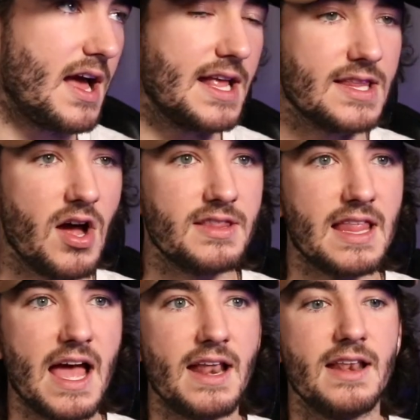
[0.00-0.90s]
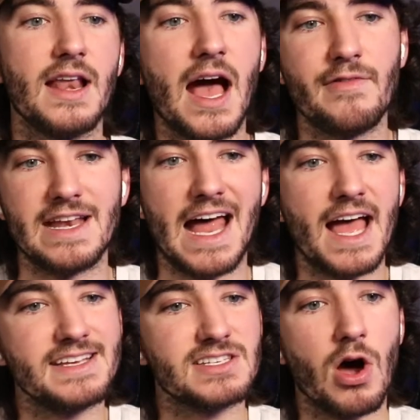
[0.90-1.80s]
I thought that having
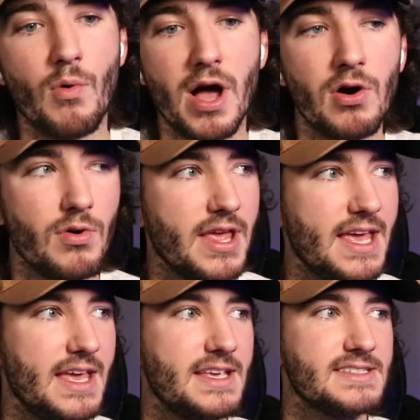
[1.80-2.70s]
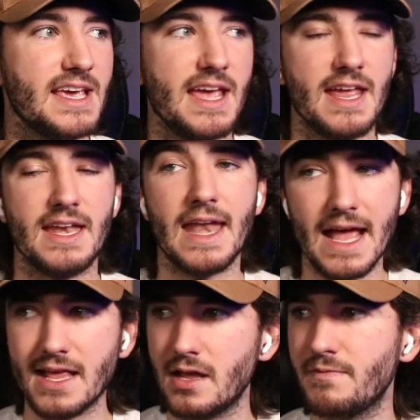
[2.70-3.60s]
Nyes go out is a
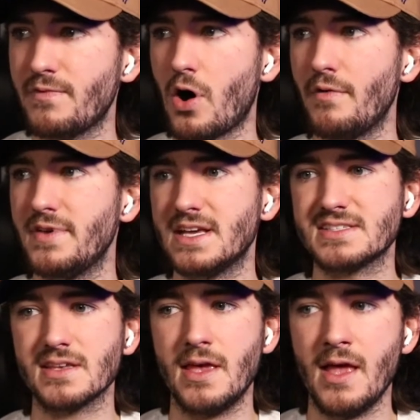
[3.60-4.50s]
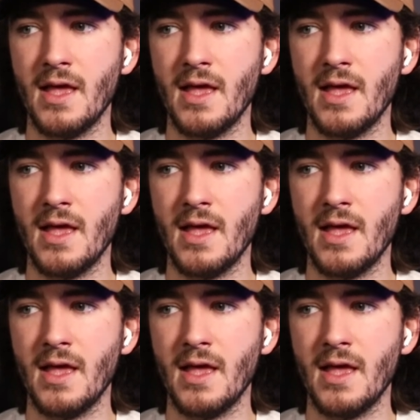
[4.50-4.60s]
negative, obviously.